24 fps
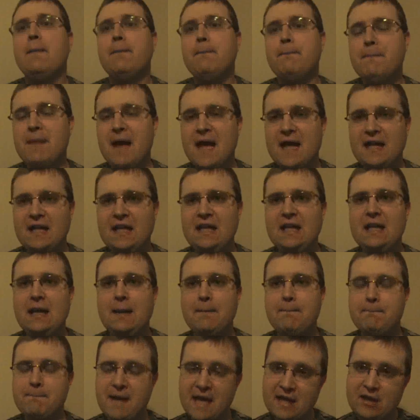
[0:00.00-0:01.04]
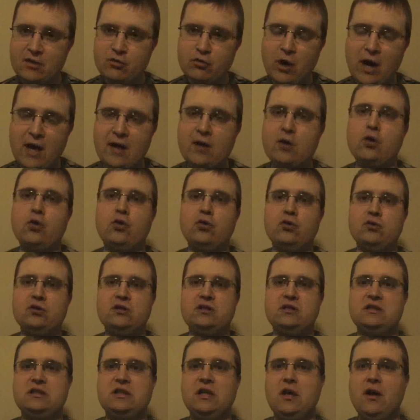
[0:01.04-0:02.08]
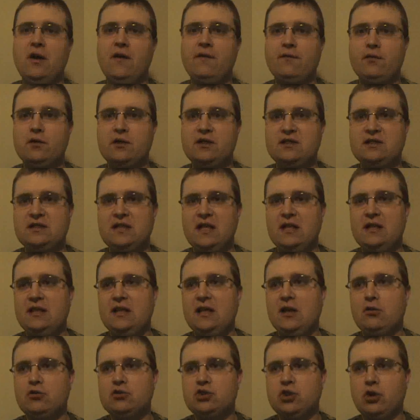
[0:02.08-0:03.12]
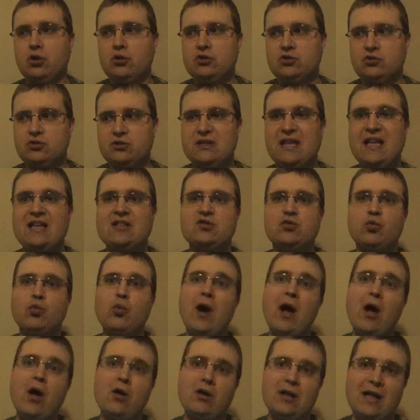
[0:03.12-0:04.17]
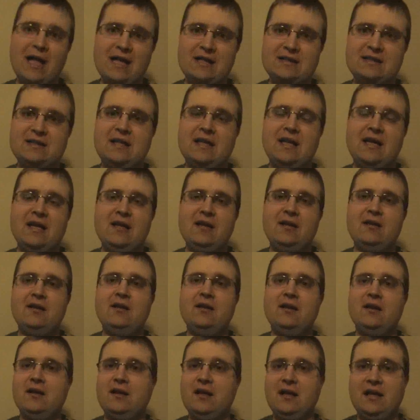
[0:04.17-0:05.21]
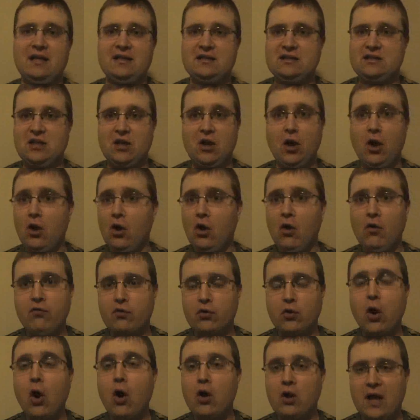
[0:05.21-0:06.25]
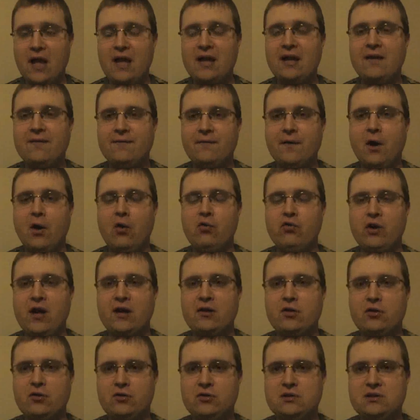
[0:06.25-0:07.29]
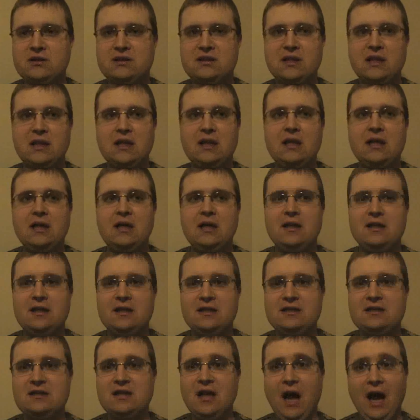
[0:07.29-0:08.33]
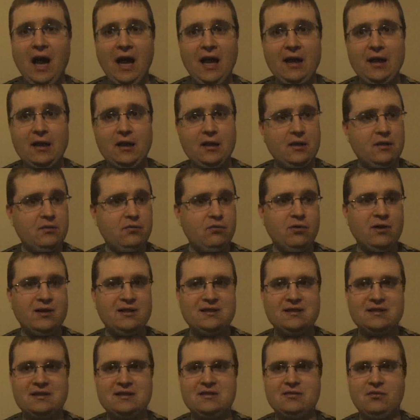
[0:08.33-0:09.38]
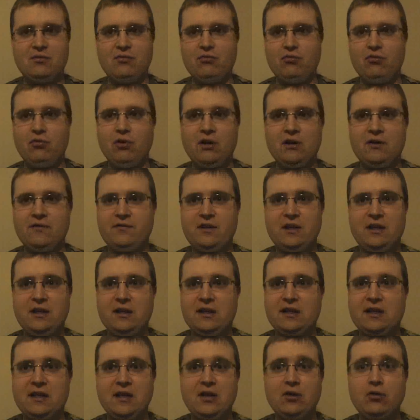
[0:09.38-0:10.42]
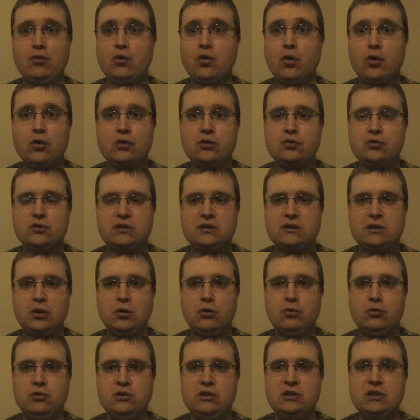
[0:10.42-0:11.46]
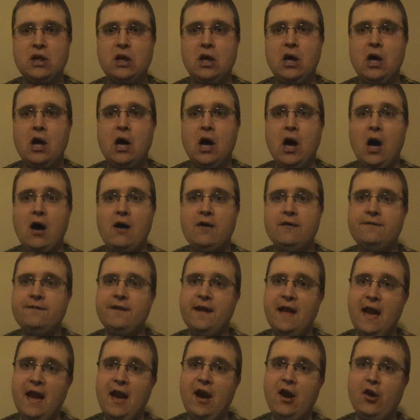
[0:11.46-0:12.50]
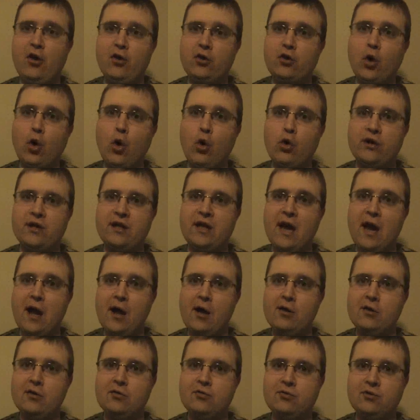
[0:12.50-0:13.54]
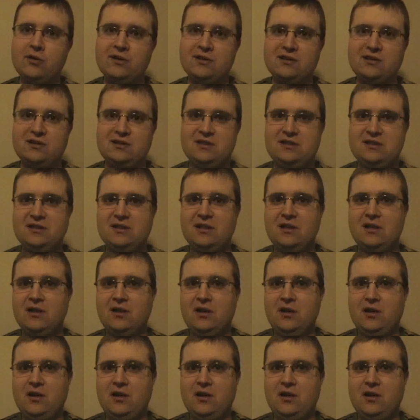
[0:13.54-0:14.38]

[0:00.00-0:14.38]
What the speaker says: many, many records for the San Diego Chargers, as well as in, as overall NFL records. This guy was one of the cornerstones of Air Coryell, which